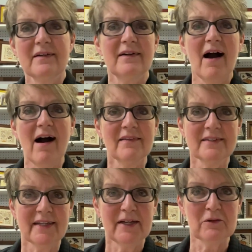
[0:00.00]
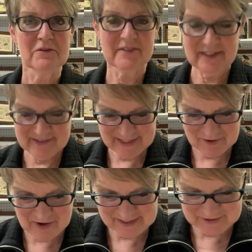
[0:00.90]
holiday or season I
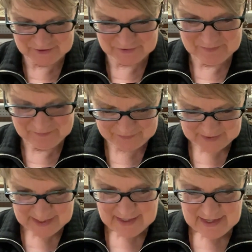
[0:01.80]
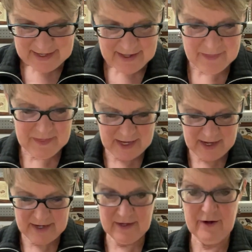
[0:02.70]
want to do. And
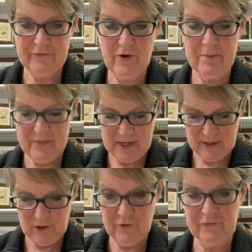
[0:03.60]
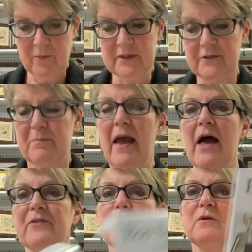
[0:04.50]
then from Hello from Liz
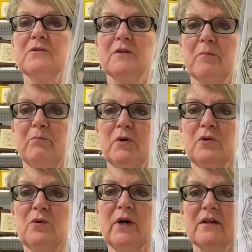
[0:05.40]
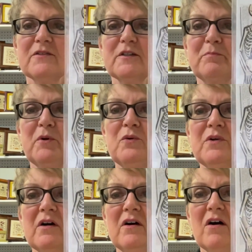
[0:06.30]
Matthews, Boo
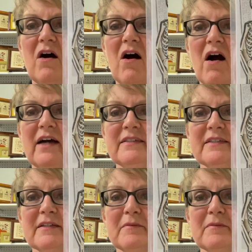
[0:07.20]
Spook Haunt.